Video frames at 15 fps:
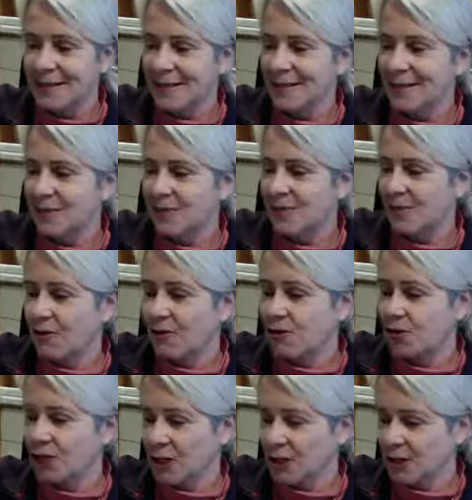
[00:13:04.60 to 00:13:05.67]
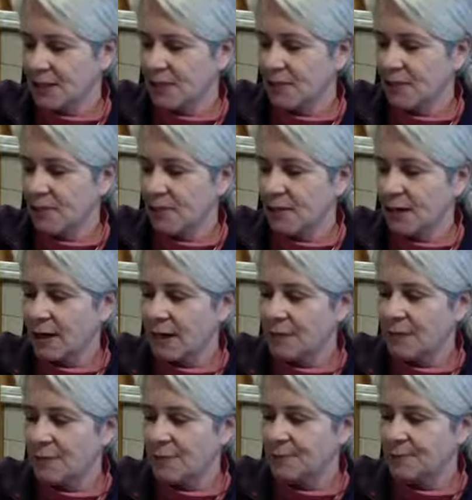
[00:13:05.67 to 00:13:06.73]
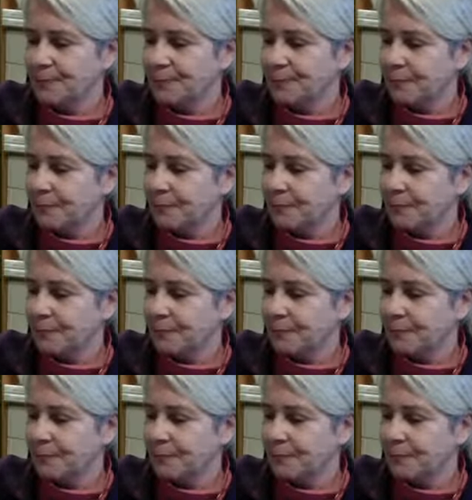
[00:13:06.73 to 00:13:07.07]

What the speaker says: this year that are just for the greenhouse.